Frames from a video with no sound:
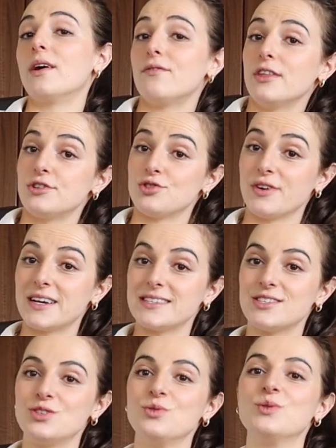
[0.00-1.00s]
of the
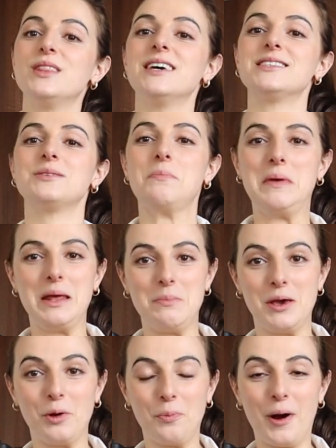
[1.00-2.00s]
tricks to this mini
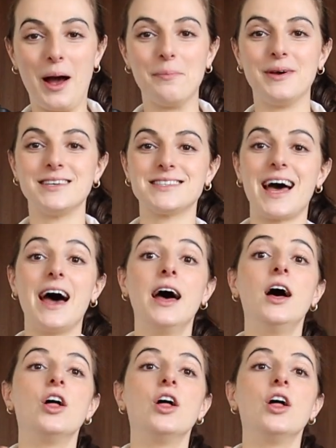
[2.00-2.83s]
meal prep is that